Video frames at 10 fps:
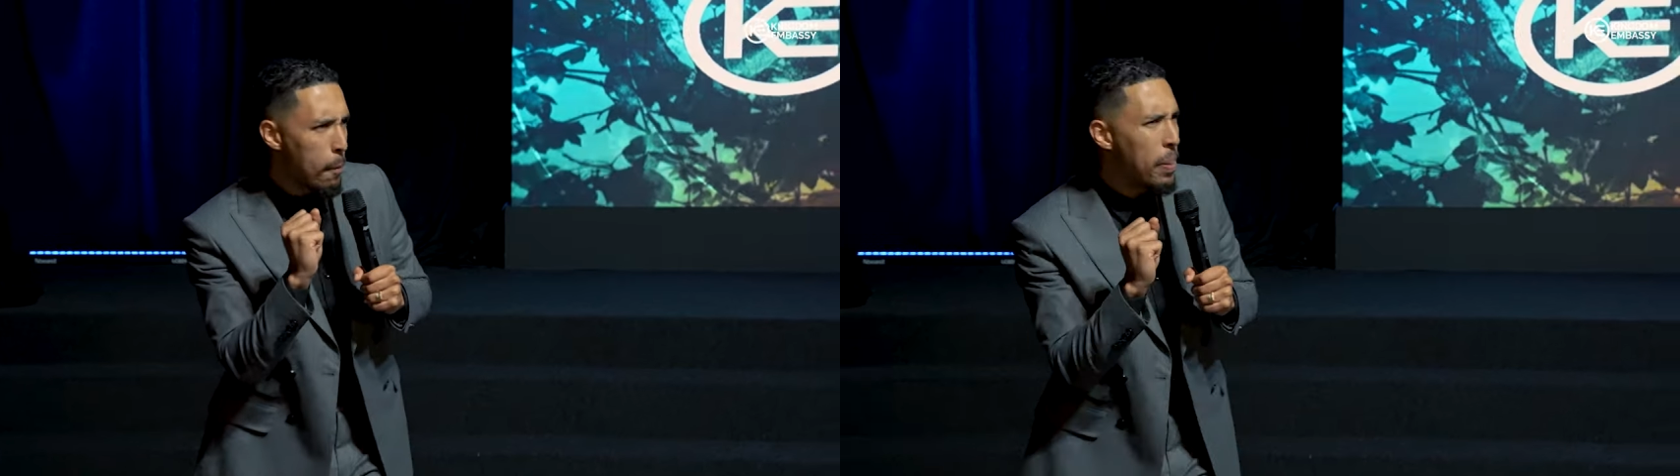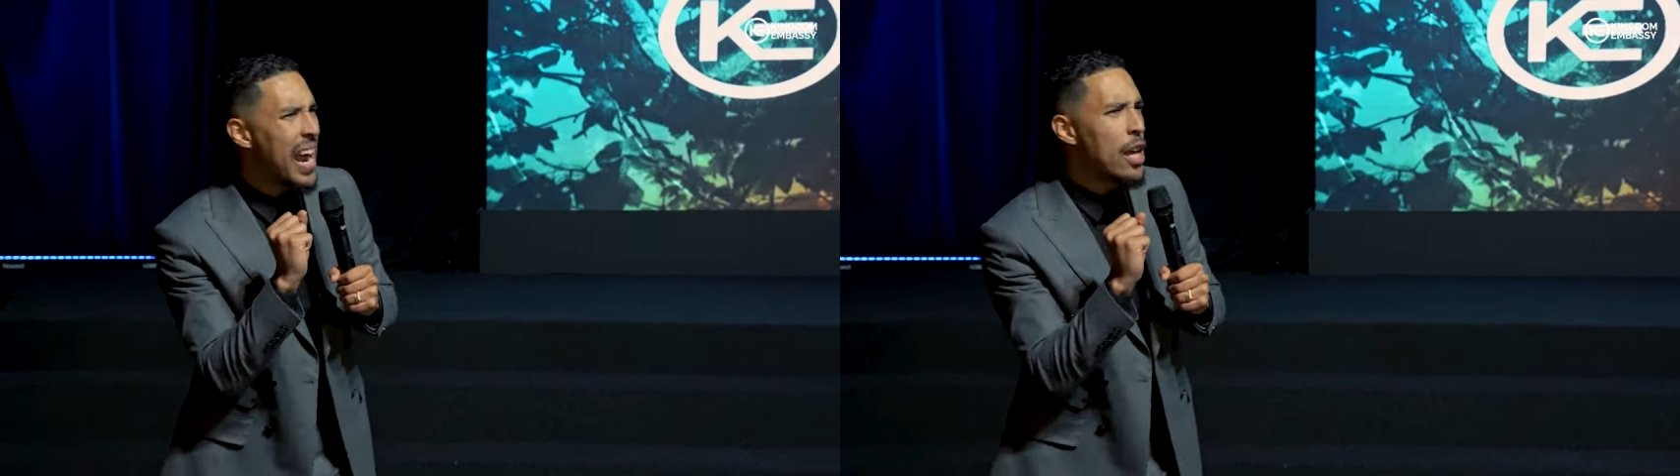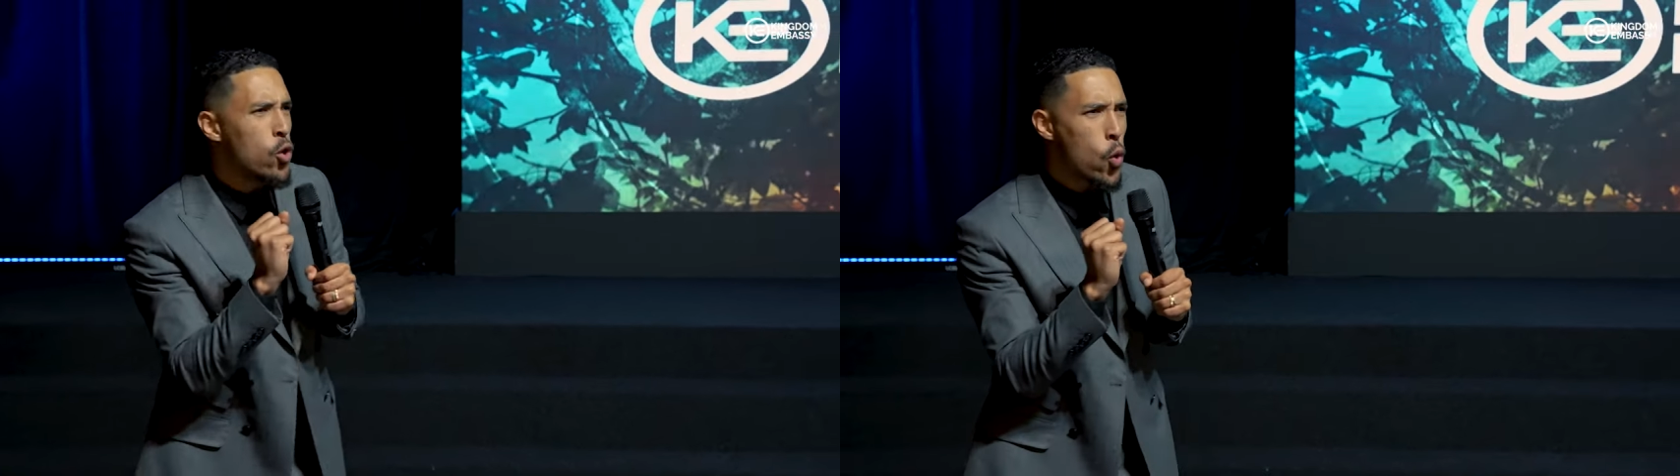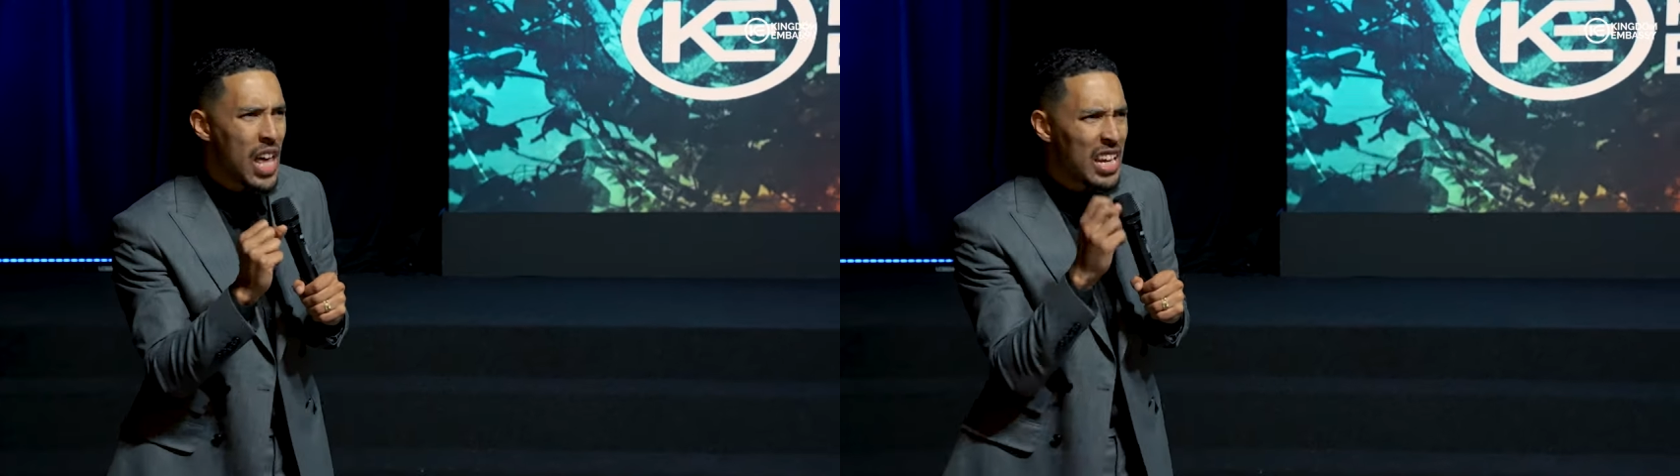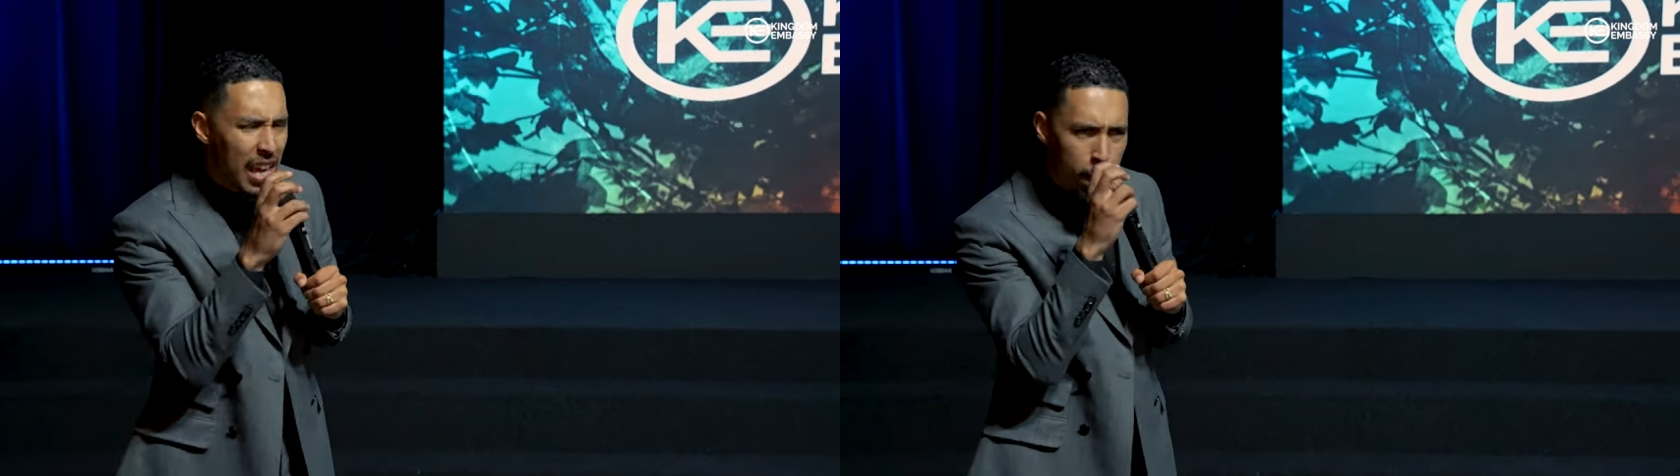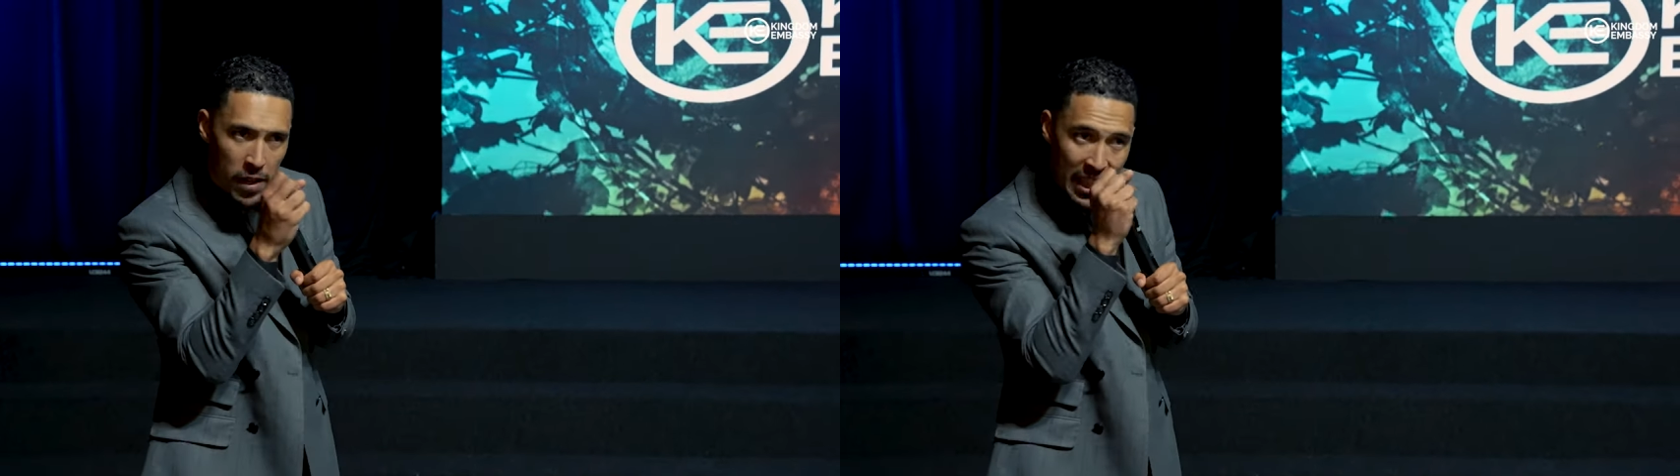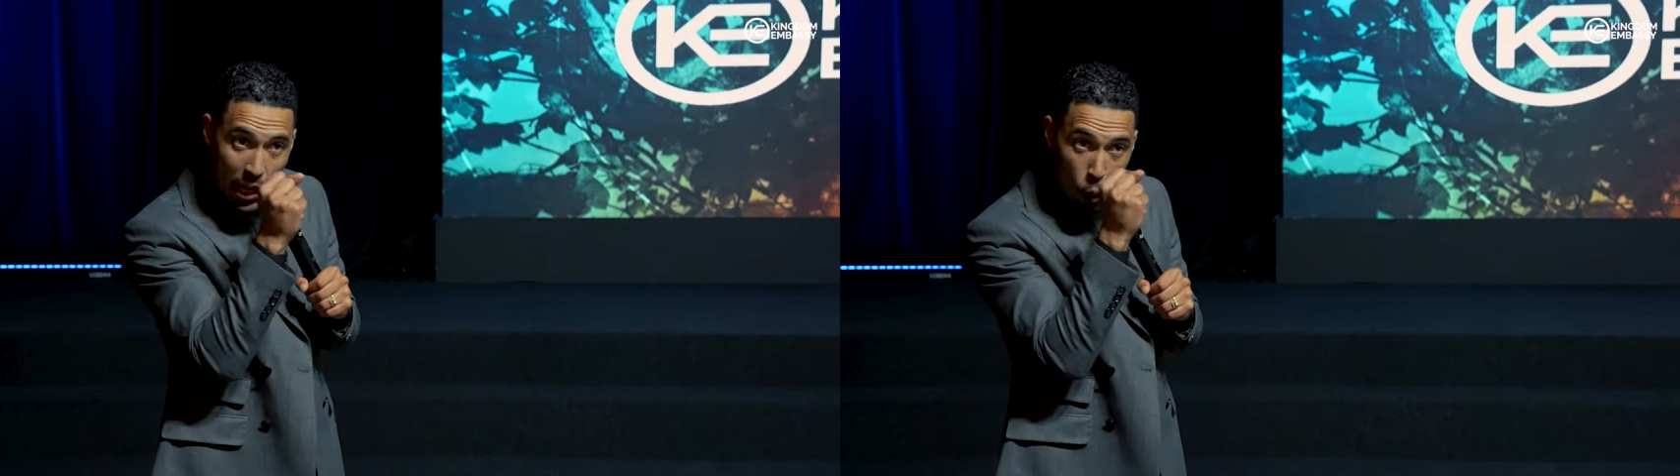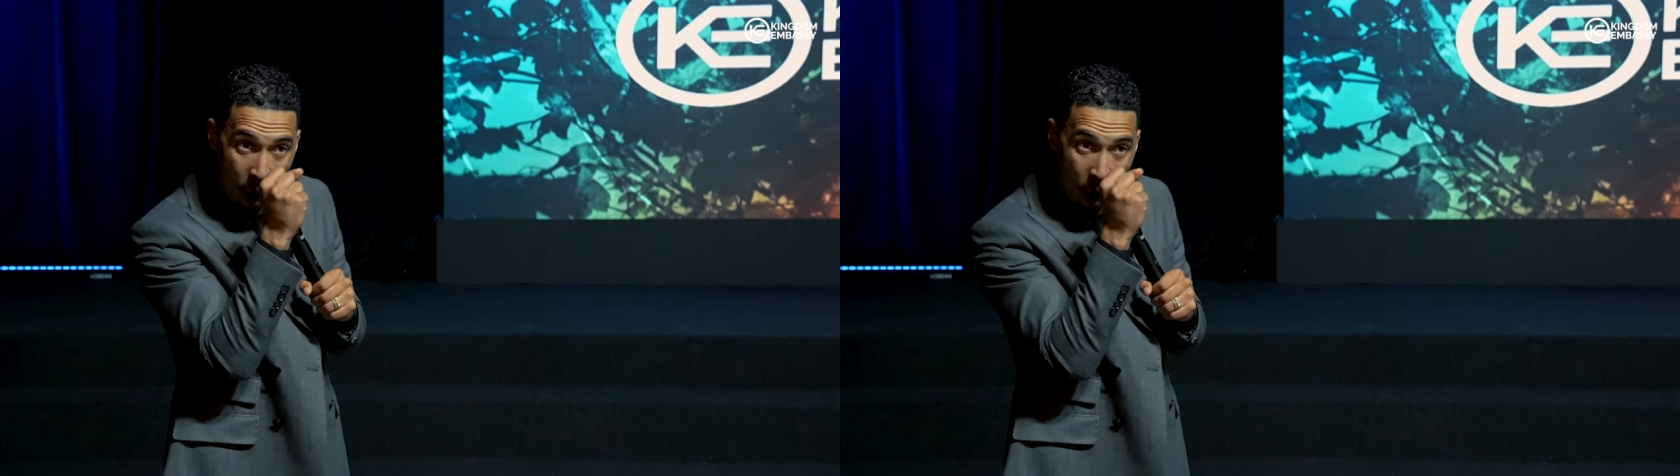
But I knew that even that